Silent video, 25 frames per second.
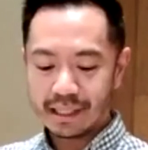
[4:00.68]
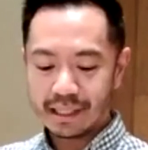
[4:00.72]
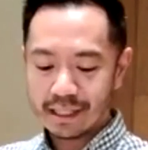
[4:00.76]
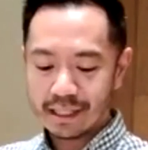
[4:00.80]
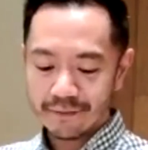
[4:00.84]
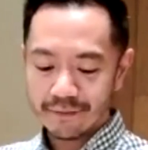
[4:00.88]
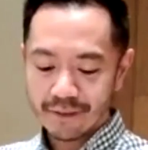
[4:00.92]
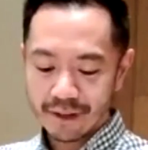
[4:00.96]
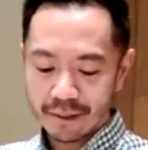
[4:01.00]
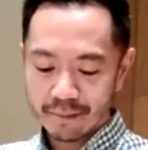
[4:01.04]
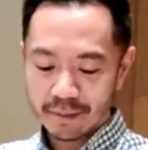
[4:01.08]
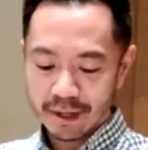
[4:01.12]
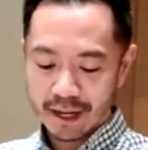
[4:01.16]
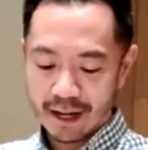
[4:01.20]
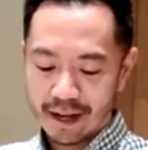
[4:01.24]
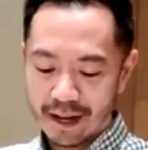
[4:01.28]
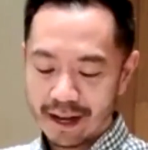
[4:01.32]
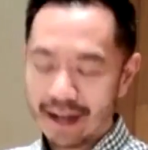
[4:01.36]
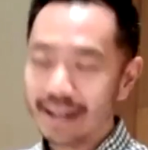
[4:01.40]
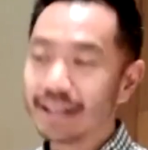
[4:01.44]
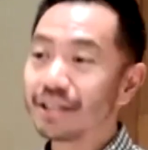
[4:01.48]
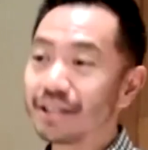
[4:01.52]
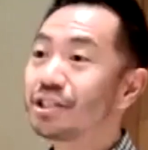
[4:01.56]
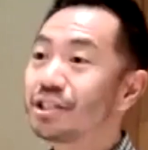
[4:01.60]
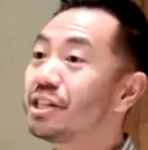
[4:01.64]
leaving
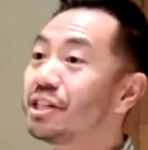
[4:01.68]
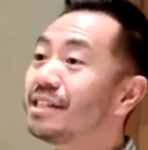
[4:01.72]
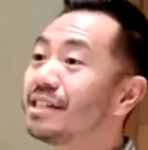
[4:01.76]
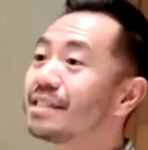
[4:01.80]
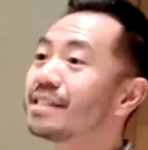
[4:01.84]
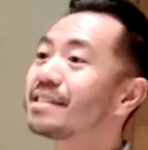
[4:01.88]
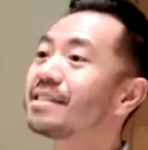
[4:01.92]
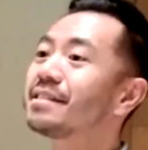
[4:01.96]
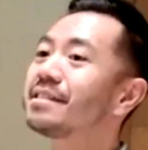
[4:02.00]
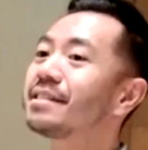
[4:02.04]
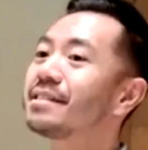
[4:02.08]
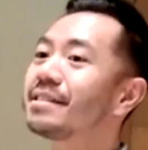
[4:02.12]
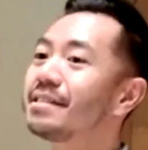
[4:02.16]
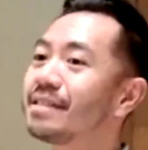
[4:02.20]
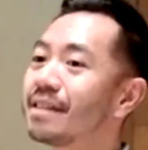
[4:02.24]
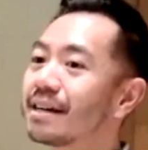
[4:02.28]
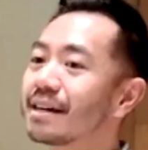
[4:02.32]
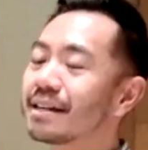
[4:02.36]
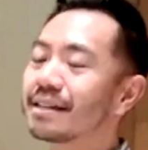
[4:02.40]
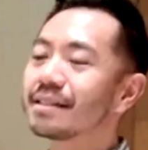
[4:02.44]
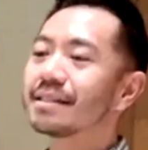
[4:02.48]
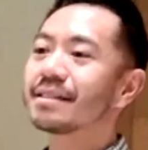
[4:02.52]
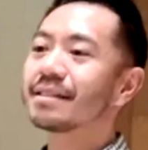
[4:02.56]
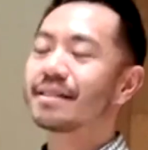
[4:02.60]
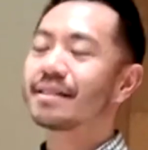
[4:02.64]
behind. Jesus
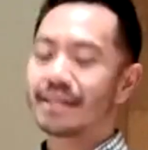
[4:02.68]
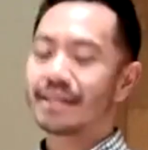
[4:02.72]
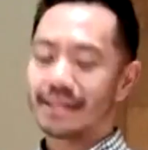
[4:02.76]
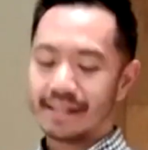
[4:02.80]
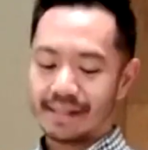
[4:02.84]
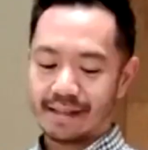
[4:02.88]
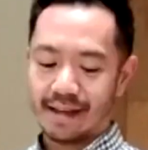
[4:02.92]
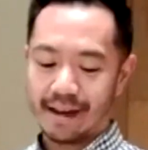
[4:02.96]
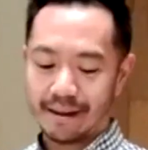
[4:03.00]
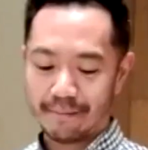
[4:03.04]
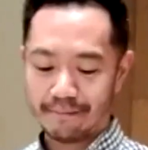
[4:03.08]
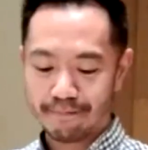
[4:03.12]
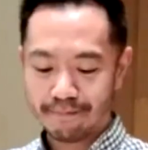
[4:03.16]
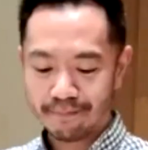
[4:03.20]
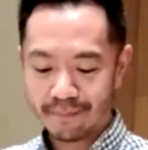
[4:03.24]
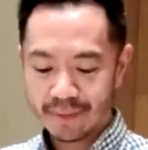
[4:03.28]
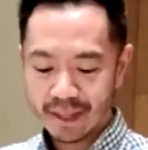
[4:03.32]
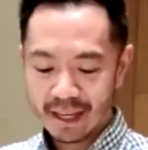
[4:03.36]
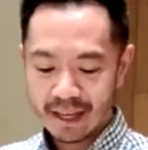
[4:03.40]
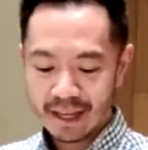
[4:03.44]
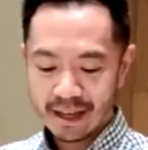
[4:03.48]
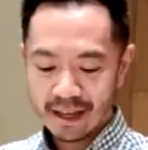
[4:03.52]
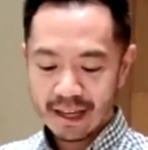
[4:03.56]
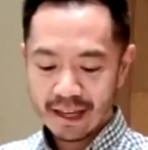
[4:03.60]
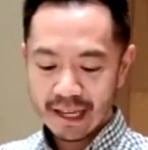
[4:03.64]
does the same.
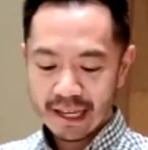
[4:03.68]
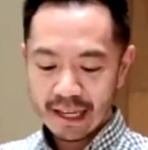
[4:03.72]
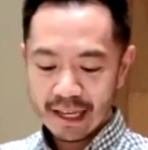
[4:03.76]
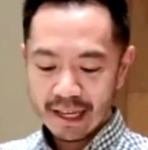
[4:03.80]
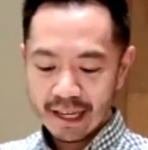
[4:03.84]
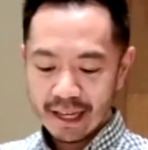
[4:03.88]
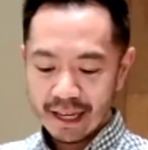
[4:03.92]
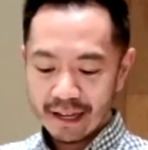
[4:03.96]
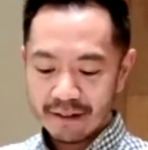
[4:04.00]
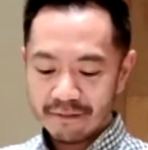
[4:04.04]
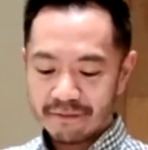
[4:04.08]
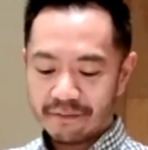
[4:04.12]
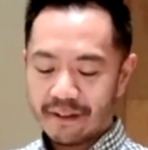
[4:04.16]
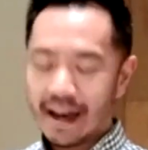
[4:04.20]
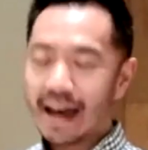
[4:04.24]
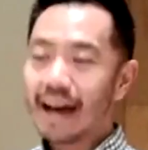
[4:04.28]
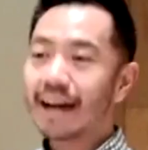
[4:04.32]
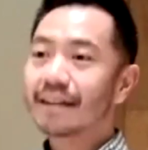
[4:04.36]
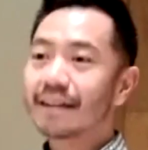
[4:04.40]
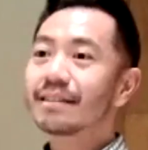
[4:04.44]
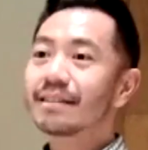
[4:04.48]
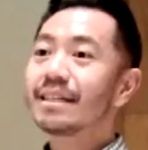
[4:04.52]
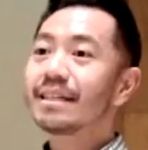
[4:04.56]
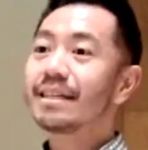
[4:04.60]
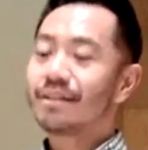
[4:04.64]
In
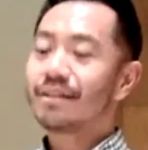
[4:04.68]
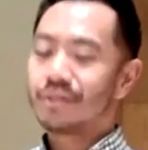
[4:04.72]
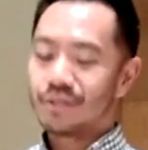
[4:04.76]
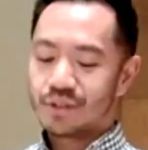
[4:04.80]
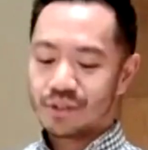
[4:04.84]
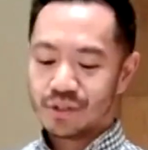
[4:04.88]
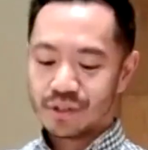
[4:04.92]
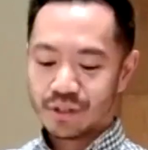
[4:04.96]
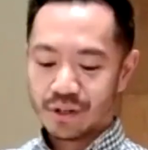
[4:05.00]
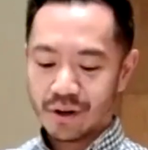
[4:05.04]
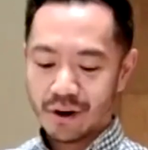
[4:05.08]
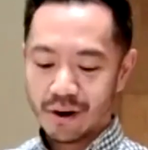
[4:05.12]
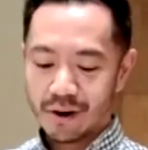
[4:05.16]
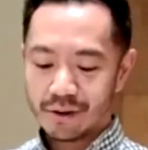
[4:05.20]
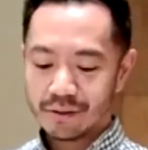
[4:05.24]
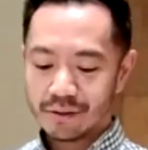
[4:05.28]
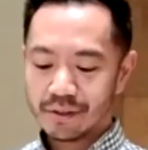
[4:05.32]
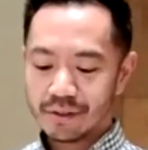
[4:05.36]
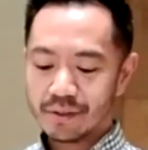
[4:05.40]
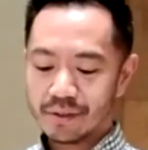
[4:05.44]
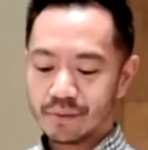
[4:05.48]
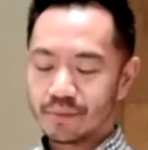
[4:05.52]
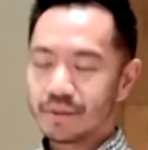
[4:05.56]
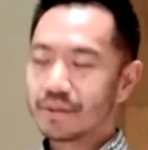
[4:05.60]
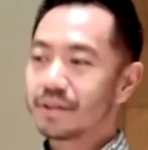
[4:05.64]
fact, he
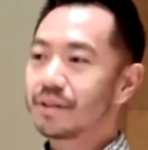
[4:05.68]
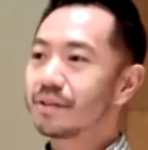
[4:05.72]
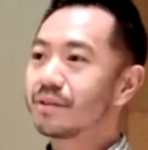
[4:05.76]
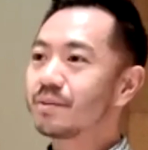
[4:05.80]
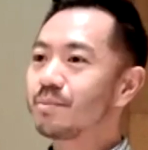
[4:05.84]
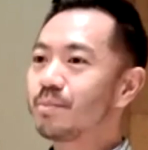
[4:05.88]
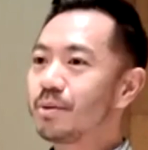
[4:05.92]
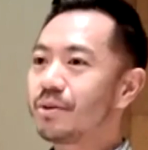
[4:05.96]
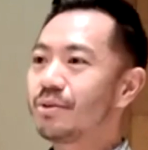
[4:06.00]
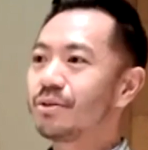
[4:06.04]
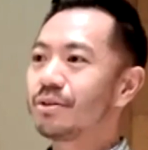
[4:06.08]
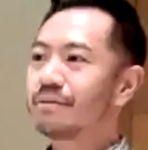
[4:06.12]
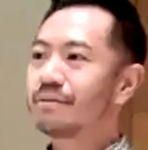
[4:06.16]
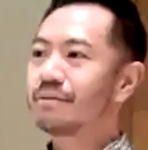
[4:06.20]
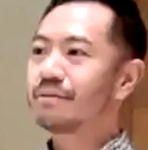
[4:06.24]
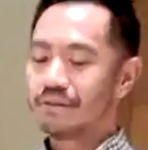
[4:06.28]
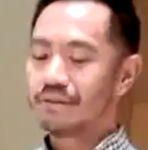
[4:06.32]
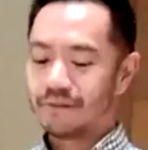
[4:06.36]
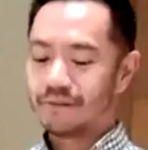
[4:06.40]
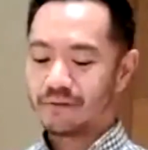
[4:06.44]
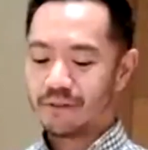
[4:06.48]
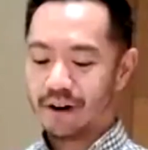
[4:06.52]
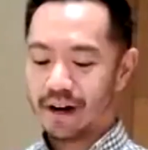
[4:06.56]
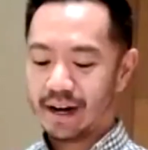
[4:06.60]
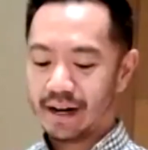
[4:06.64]
starts with this beautiful
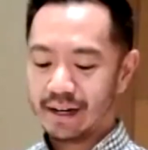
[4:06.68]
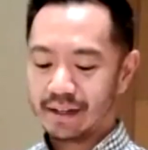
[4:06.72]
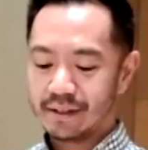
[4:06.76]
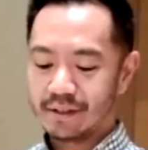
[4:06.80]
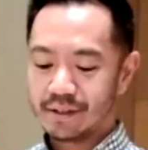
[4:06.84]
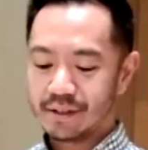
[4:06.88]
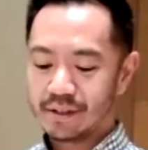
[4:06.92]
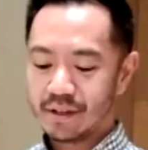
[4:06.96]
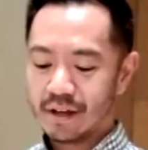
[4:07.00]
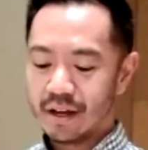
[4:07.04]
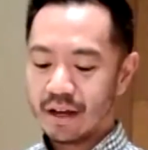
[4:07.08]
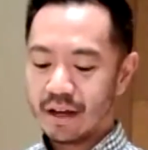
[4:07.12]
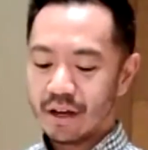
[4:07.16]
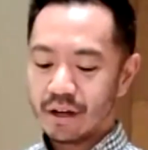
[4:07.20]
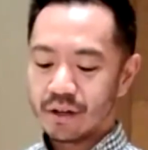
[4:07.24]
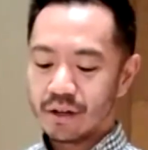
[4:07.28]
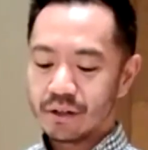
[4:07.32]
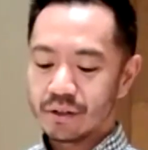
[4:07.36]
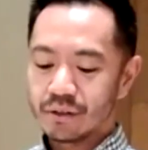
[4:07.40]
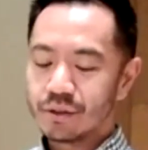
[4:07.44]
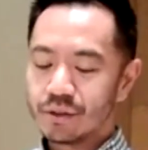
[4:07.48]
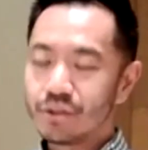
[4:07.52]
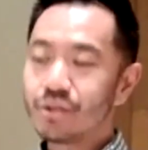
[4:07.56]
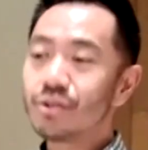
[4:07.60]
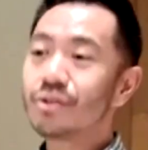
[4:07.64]
phrase,
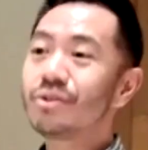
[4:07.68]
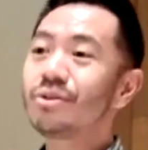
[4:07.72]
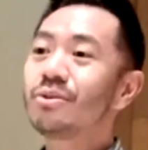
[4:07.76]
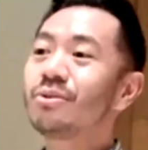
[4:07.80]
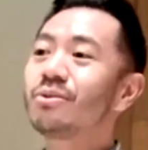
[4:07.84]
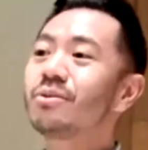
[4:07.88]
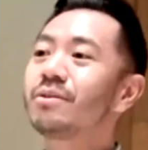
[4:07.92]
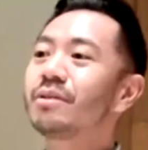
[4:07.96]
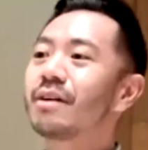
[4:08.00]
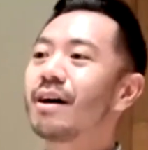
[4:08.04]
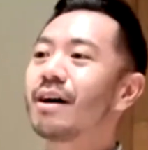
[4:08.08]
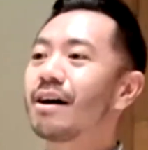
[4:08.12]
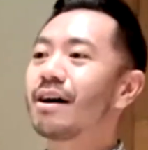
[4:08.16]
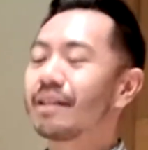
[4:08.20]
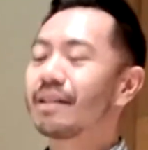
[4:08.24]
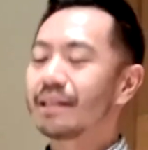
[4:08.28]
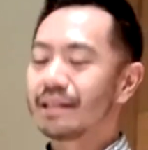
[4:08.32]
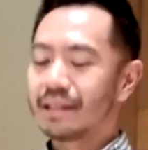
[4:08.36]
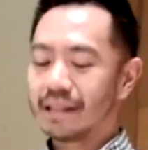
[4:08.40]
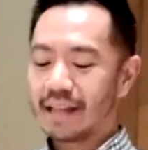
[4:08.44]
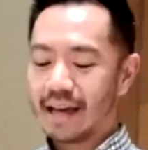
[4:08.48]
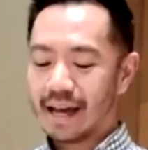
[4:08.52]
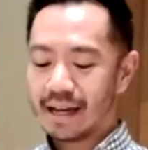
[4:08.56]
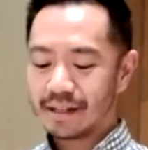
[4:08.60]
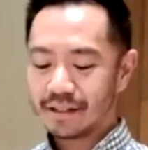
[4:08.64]
"Do
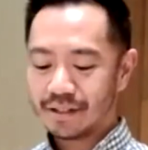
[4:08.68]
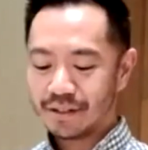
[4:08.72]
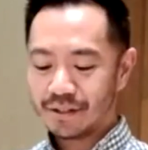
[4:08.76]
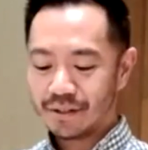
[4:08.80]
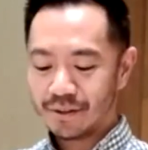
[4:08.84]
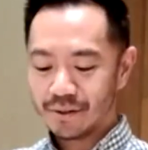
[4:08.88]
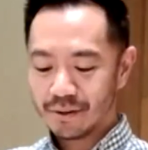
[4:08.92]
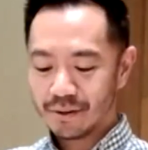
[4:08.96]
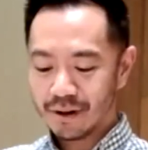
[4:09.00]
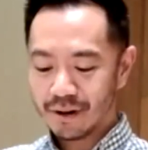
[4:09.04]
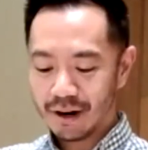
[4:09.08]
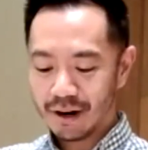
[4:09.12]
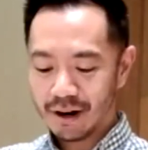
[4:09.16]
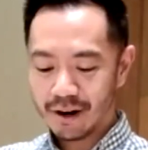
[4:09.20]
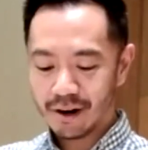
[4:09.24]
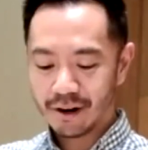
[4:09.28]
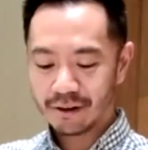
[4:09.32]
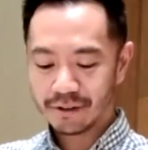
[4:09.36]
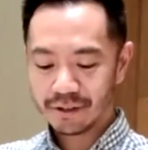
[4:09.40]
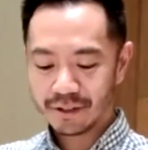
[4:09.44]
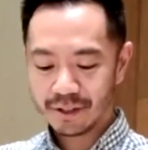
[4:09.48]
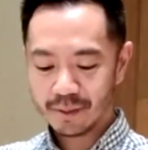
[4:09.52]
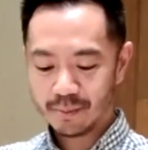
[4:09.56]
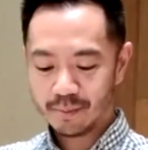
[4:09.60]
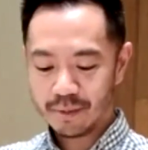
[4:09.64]
not let your
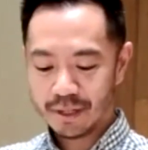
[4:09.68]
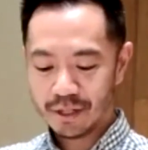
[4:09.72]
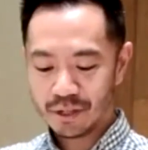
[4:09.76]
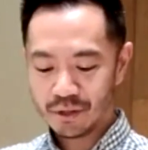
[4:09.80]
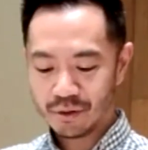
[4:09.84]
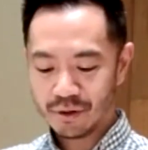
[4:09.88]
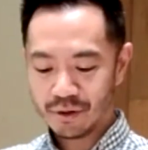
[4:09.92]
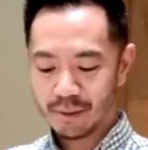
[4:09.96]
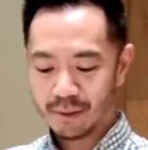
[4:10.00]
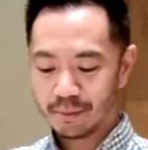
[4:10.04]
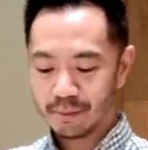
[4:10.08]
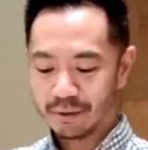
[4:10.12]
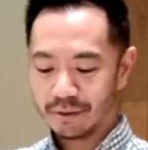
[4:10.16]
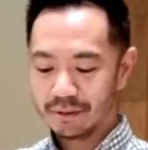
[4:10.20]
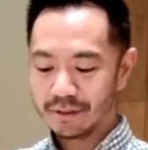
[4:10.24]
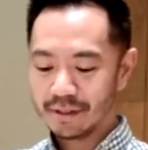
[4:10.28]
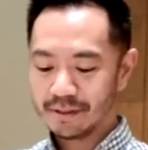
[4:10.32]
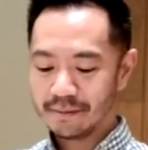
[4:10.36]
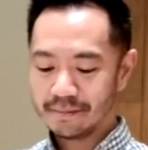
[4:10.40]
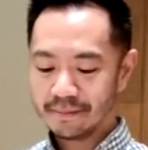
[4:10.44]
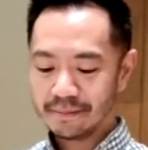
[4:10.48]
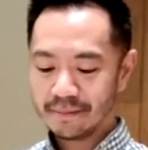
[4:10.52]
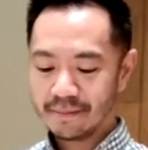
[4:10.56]
hearts be troubled."